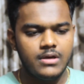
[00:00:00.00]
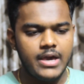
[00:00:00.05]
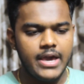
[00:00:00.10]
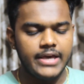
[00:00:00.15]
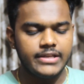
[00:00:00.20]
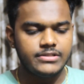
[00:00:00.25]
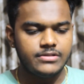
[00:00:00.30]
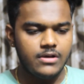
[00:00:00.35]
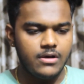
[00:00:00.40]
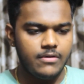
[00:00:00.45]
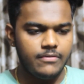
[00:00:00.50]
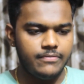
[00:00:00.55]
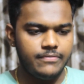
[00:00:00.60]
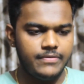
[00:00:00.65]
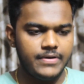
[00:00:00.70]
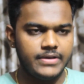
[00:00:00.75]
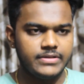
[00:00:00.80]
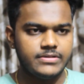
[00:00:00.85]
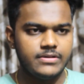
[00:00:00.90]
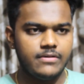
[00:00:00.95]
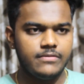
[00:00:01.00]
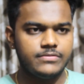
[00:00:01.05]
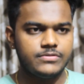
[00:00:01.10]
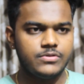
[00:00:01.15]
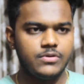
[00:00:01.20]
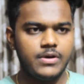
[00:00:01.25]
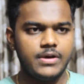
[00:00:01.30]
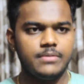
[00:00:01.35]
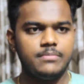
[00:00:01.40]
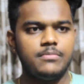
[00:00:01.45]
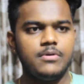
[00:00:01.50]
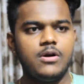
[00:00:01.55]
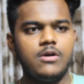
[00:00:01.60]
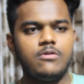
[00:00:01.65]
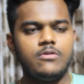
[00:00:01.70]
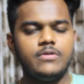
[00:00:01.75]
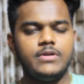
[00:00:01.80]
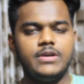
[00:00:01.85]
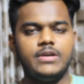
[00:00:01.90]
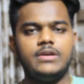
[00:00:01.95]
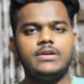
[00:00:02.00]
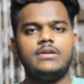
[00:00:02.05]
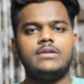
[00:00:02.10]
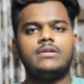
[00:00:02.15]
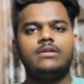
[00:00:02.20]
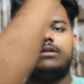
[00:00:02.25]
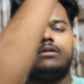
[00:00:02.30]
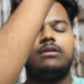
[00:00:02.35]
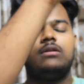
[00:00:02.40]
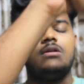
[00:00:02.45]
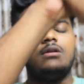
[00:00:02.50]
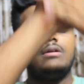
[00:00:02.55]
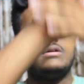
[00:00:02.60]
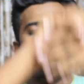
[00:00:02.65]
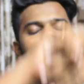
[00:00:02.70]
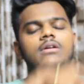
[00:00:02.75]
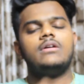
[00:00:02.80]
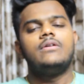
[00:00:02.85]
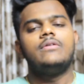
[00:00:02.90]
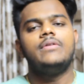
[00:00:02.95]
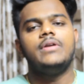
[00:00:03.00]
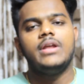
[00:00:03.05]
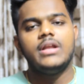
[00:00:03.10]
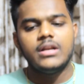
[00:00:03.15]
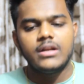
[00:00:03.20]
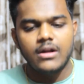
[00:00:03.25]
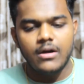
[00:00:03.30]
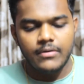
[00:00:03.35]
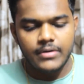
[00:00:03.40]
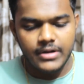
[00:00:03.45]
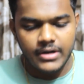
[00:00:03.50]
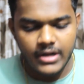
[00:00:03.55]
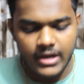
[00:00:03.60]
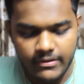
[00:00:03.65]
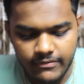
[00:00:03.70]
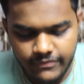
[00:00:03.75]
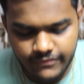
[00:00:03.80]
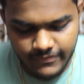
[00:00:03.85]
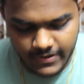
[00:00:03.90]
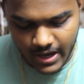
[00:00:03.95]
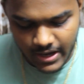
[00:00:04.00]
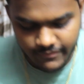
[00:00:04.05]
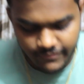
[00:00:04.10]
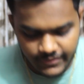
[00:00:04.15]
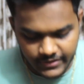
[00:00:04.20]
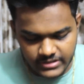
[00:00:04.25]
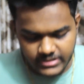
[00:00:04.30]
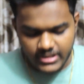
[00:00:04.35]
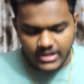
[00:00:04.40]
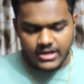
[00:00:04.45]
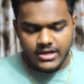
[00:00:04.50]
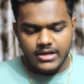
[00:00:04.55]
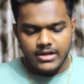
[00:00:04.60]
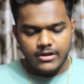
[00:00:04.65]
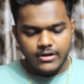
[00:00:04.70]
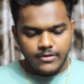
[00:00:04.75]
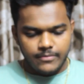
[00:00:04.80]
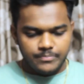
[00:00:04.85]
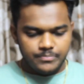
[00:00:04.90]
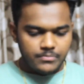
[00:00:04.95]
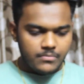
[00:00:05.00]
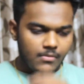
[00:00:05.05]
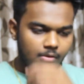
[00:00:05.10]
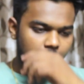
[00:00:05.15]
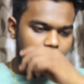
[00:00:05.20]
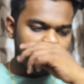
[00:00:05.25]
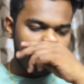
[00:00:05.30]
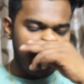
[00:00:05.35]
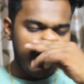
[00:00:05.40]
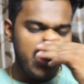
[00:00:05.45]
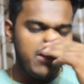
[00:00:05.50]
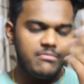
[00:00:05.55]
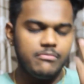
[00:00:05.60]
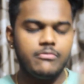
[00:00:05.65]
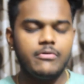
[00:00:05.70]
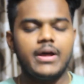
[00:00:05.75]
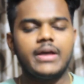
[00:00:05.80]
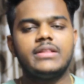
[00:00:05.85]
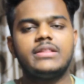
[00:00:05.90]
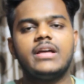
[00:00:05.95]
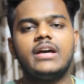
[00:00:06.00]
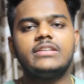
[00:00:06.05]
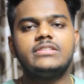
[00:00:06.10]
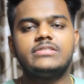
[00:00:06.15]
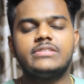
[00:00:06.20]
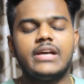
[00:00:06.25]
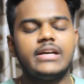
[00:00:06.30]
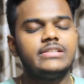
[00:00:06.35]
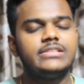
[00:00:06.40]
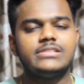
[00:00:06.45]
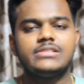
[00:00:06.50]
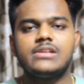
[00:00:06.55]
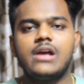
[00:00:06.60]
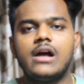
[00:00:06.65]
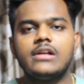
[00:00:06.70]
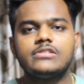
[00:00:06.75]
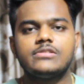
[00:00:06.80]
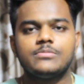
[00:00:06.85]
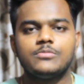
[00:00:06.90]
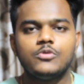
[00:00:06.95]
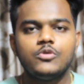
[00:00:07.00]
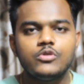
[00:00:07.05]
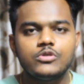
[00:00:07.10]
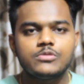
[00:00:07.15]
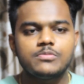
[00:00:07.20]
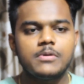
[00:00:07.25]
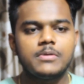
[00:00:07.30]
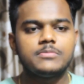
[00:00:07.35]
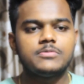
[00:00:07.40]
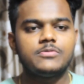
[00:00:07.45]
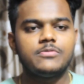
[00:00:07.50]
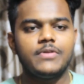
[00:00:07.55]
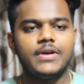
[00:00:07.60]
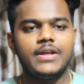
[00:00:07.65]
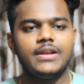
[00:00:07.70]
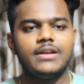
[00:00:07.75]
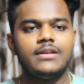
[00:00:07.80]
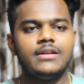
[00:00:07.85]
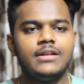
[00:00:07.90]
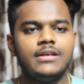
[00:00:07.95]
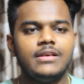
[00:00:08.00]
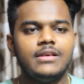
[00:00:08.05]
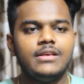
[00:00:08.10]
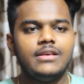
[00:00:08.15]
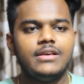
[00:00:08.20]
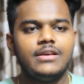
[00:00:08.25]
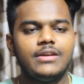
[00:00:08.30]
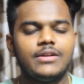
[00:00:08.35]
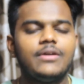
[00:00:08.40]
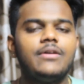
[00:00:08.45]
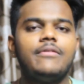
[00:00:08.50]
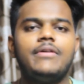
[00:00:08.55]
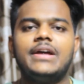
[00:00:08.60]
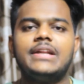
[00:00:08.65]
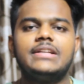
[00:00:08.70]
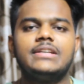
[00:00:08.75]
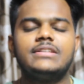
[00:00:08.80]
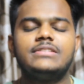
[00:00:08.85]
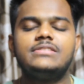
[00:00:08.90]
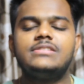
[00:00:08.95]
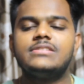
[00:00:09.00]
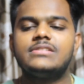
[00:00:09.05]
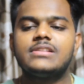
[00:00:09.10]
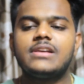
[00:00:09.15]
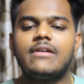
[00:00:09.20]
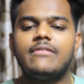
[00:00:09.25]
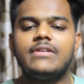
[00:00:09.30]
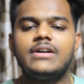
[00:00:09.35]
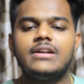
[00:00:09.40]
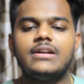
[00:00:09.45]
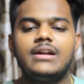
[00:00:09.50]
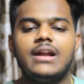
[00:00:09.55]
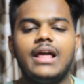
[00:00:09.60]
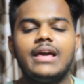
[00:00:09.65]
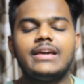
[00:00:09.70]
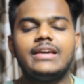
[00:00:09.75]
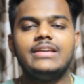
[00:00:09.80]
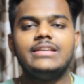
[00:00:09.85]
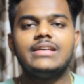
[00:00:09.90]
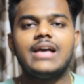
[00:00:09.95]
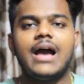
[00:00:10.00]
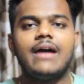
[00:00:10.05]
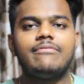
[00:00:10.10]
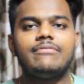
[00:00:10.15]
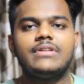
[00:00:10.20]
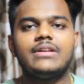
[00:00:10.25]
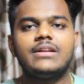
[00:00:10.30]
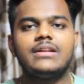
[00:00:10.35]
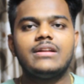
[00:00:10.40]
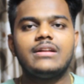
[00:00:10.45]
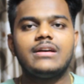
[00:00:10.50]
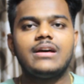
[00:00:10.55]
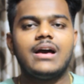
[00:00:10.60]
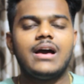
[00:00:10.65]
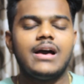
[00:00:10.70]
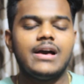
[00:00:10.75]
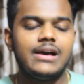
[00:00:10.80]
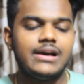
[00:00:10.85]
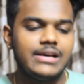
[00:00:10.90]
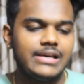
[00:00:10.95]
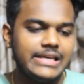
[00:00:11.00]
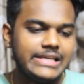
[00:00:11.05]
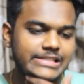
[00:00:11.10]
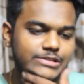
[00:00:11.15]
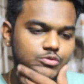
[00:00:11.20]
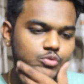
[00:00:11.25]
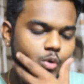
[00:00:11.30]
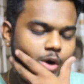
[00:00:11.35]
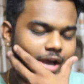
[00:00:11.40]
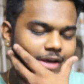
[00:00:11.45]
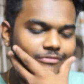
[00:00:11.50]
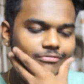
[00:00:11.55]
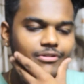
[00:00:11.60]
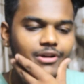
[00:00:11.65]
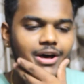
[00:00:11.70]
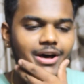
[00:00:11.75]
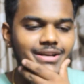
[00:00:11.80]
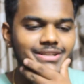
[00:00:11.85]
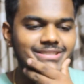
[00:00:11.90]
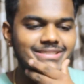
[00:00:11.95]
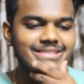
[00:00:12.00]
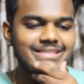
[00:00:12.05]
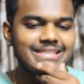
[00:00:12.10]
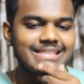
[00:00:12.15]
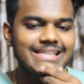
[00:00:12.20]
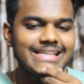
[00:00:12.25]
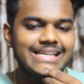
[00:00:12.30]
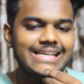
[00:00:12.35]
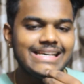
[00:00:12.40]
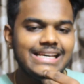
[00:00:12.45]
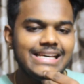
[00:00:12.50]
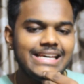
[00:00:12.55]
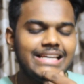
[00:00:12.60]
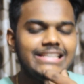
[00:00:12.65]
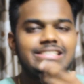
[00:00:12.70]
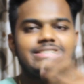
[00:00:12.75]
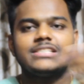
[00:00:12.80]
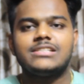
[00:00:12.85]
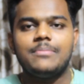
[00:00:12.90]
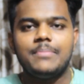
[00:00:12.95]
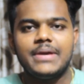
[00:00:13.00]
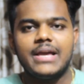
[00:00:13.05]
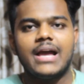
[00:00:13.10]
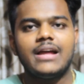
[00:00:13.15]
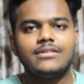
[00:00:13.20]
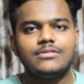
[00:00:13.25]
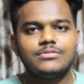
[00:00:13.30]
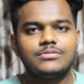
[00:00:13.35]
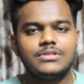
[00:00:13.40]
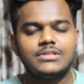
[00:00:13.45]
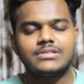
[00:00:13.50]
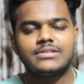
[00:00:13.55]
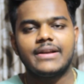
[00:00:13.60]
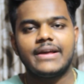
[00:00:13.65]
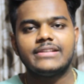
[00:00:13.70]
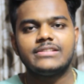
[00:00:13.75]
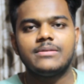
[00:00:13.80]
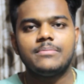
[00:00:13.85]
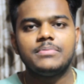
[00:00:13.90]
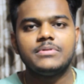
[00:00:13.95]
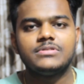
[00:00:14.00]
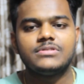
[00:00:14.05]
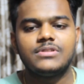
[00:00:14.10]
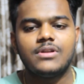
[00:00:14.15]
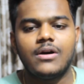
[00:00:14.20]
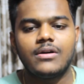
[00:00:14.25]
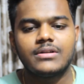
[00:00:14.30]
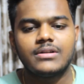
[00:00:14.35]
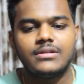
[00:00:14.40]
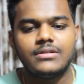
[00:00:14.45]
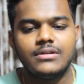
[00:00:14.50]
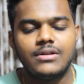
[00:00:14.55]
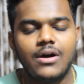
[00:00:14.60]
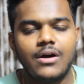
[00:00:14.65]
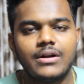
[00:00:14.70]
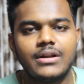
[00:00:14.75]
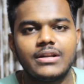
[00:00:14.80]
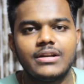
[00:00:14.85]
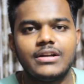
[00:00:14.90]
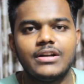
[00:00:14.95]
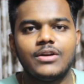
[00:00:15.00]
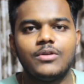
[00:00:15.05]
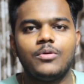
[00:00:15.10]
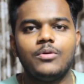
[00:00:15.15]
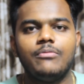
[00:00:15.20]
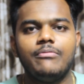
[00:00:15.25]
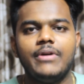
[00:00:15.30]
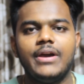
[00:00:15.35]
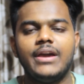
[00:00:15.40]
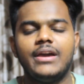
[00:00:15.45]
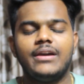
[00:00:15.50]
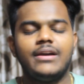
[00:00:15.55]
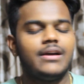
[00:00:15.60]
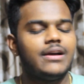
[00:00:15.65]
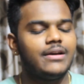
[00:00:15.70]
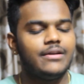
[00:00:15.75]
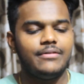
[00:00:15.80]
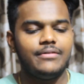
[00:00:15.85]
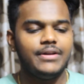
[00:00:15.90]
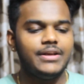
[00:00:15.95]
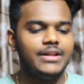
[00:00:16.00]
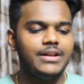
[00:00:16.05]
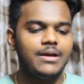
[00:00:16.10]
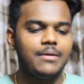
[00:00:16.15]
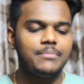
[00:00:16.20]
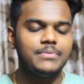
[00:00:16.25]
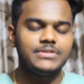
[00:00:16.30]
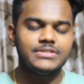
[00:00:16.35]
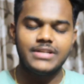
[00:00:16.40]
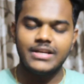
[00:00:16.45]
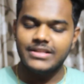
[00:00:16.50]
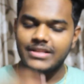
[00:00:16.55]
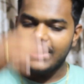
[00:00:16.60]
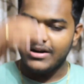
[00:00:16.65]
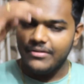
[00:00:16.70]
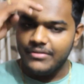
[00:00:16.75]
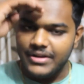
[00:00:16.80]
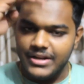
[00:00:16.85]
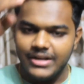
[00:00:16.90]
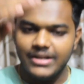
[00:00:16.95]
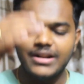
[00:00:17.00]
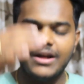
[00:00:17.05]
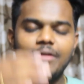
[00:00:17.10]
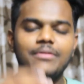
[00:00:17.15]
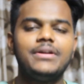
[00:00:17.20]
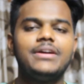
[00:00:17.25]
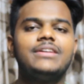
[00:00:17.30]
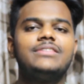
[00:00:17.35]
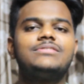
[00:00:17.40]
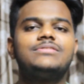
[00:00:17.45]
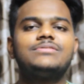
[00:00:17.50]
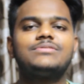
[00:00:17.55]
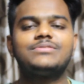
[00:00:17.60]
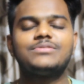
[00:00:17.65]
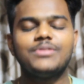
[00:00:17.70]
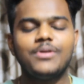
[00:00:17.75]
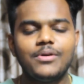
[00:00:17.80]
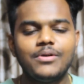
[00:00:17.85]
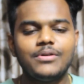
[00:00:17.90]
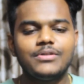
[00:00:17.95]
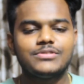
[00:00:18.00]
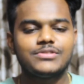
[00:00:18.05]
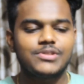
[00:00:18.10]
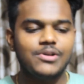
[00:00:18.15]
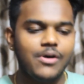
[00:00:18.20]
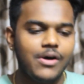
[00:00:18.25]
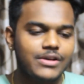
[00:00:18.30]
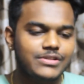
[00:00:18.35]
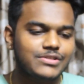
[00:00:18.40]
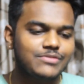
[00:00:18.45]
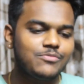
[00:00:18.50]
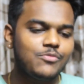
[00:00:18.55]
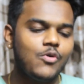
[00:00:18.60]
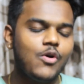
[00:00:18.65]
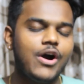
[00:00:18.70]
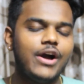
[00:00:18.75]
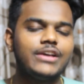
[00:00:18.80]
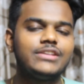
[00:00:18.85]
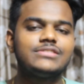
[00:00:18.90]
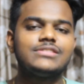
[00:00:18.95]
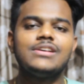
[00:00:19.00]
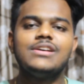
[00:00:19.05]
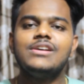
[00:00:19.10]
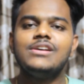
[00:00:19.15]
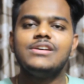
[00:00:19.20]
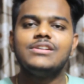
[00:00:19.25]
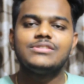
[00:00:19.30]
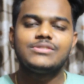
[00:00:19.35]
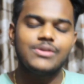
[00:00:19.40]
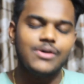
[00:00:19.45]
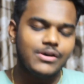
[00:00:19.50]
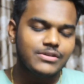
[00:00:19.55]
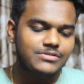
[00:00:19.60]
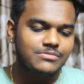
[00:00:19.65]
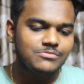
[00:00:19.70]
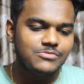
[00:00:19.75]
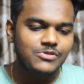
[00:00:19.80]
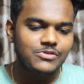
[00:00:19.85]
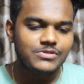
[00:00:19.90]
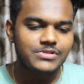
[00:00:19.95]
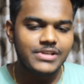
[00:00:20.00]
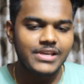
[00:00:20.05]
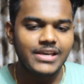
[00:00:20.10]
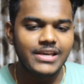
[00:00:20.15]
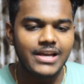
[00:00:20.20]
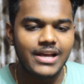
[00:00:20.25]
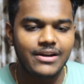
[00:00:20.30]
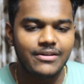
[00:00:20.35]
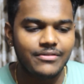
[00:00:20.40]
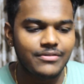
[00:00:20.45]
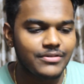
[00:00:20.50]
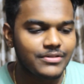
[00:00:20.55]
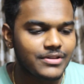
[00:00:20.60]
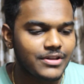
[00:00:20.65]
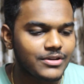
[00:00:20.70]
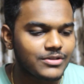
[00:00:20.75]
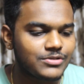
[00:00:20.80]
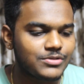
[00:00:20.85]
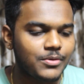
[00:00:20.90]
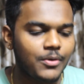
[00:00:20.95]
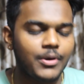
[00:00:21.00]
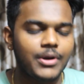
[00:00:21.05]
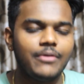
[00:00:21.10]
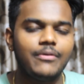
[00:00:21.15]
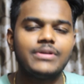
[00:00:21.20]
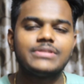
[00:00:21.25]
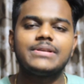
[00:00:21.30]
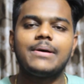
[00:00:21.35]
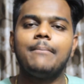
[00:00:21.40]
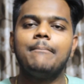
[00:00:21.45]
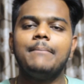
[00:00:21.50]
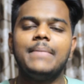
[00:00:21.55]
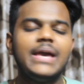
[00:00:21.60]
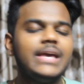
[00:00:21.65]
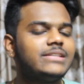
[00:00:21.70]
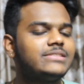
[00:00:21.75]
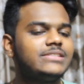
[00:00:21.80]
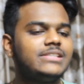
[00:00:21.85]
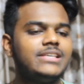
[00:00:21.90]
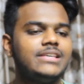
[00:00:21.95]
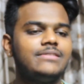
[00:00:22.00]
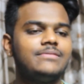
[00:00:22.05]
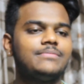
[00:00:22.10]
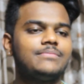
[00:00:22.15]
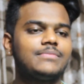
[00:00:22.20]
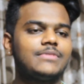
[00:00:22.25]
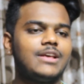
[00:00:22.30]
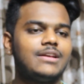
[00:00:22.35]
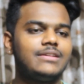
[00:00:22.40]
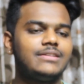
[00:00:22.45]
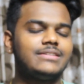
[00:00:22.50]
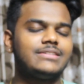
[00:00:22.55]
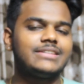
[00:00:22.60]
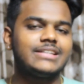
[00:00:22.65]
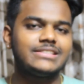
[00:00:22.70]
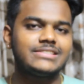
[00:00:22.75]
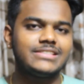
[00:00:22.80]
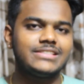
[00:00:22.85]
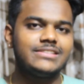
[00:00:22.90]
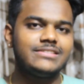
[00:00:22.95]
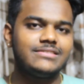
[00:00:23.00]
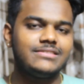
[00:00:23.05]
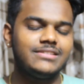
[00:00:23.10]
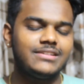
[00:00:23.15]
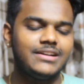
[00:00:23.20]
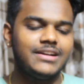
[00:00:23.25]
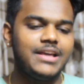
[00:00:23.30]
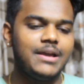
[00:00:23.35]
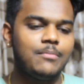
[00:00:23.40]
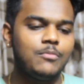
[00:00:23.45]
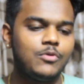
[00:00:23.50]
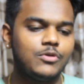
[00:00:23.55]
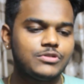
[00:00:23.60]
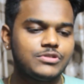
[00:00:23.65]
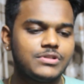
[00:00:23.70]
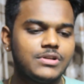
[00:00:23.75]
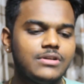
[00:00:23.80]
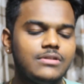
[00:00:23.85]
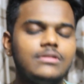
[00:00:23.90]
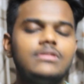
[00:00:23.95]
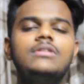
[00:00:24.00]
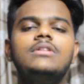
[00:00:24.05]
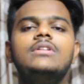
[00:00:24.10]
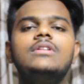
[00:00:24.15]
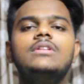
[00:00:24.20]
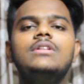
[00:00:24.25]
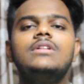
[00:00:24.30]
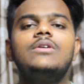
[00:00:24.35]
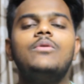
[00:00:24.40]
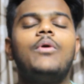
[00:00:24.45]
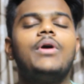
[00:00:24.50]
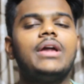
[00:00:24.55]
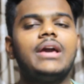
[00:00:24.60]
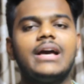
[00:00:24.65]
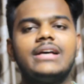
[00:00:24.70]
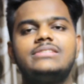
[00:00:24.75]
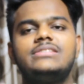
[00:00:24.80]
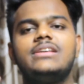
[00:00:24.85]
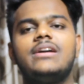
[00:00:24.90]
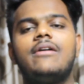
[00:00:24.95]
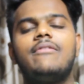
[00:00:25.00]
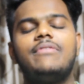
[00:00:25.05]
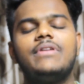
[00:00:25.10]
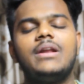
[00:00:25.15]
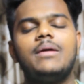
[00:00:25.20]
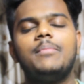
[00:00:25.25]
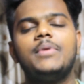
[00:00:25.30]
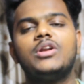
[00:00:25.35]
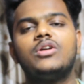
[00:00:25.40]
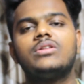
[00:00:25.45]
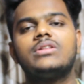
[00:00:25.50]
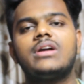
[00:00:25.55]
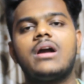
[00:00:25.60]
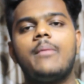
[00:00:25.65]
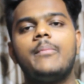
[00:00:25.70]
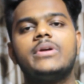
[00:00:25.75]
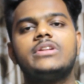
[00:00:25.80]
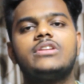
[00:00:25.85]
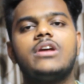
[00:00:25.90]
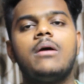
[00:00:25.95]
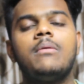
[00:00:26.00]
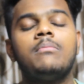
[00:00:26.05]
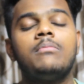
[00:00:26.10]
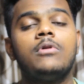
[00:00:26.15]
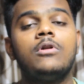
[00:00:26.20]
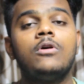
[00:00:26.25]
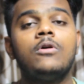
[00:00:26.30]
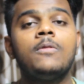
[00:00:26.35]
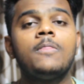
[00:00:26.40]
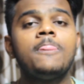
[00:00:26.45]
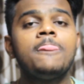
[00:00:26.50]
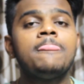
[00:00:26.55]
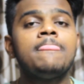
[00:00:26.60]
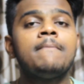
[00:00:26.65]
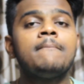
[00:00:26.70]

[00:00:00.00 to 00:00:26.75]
It's off Zouhair Bahaoui. Really loved it. I felt the vibe right there. I just got some goosebumps when, you know, when I discovered, like, his wife lost, he just began to just rise up his daughter in a good way. I really appreciate that. I really loved it. So good. So awesome voice. So awesome music. And the story was amazing. Touching. Really emotional. What do you guys think of it? Let me know in the comment down below.